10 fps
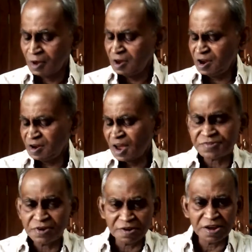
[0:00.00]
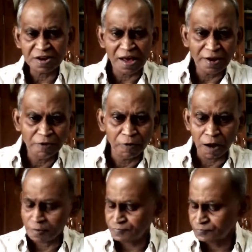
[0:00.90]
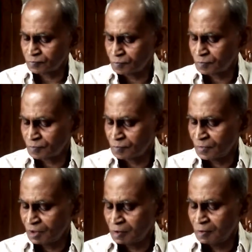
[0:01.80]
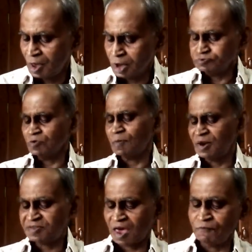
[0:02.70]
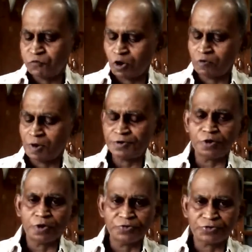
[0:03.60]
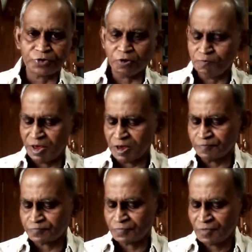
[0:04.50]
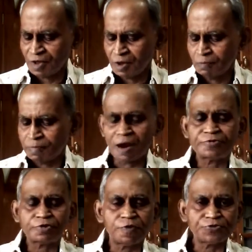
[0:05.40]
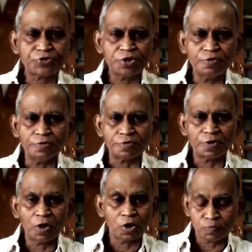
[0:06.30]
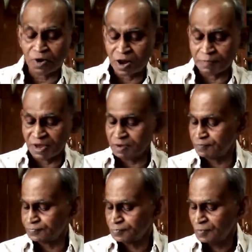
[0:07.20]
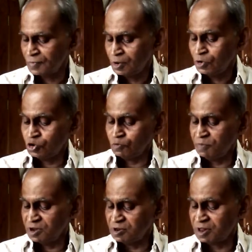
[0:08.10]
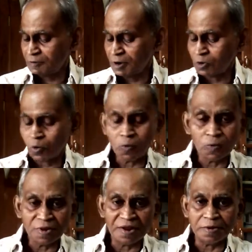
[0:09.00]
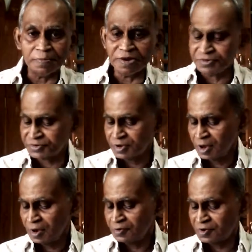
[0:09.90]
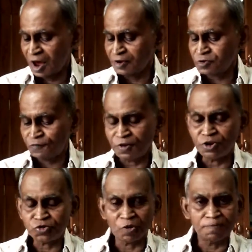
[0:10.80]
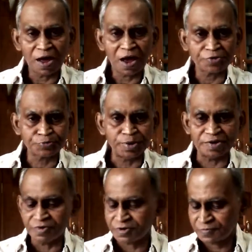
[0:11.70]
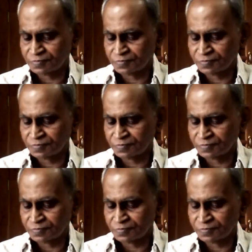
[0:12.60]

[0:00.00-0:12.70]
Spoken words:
He doesn't need anyone." A woman came forward to console me. Perhaps it was Chinu or Monami. To me, they were all enemies, trying to finish up my husband,